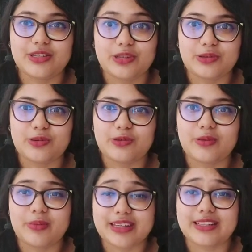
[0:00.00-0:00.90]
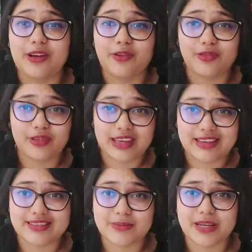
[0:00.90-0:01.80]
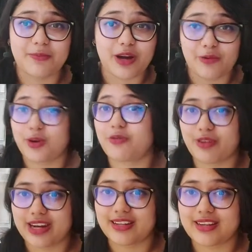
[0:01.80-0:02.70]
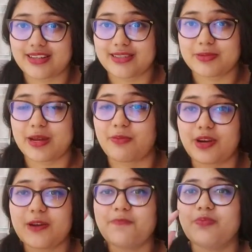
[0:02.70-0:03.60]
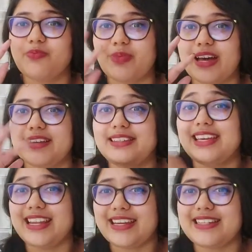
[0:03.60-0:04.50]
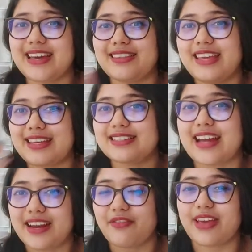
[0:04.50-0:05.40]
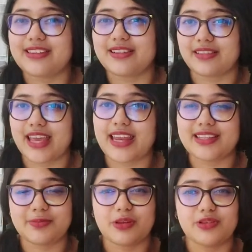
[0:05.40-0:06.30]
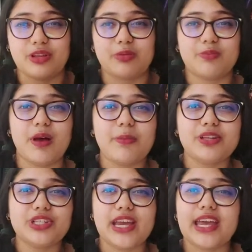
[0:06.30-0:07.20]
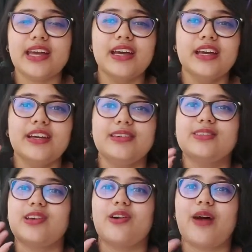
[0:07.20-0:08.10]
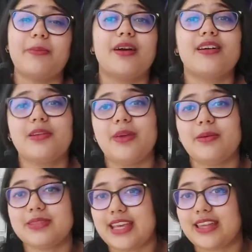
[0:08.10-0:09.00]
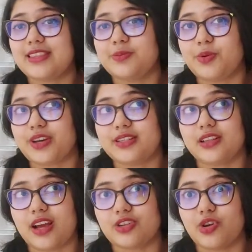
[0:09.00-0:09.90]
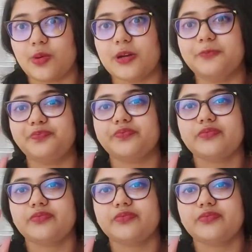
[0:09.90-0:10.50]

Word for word: to myself in September, I would have read it in September but in India things kind of get delayed, especially with publishing. So I'm not going to be able to get this book until October.